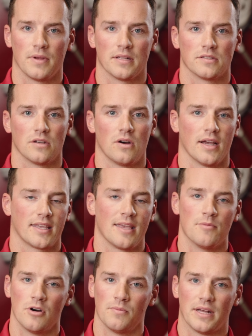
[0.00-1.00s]
And so I
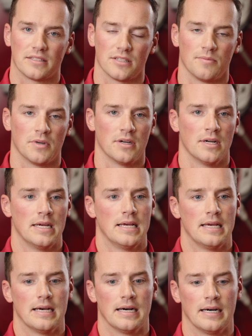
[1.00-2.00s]
came home that summer.
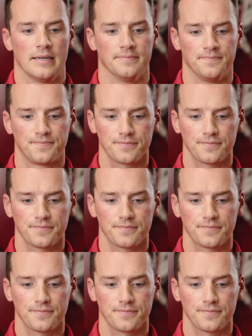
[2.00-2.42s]
I